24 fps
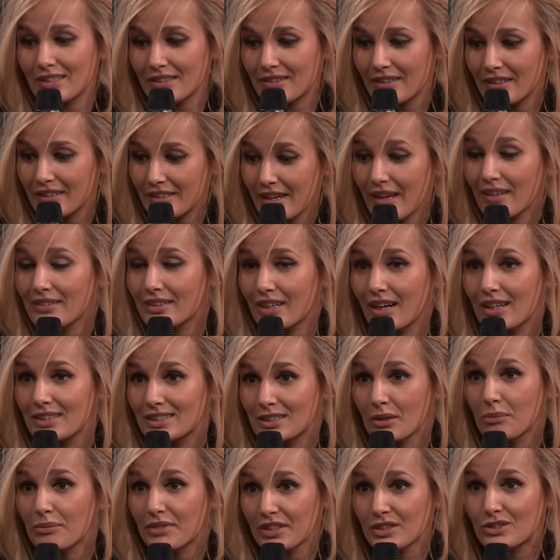they, yeah, they had
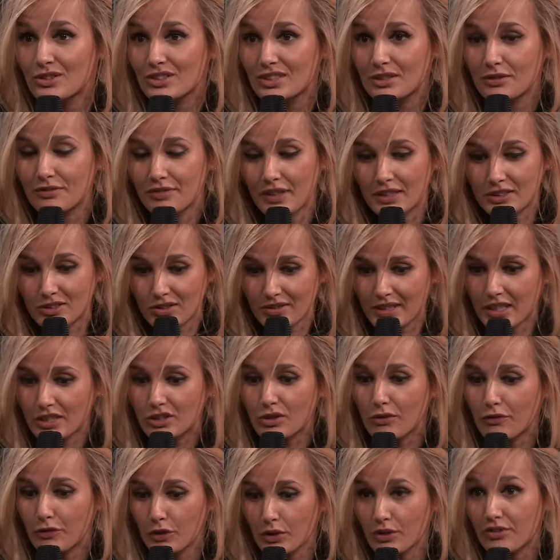something to defend. So that's the
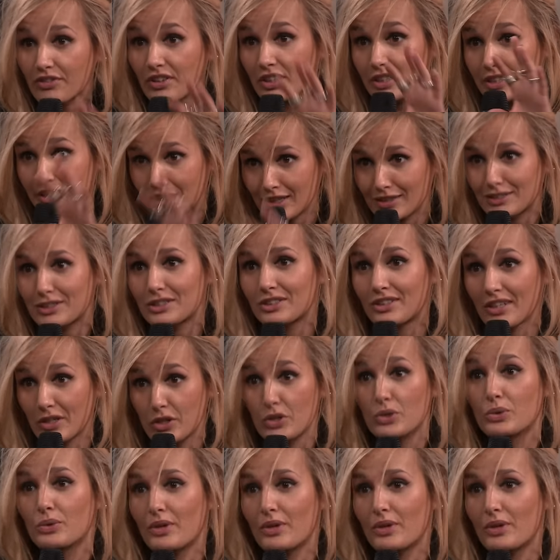first thing. Yes, they knew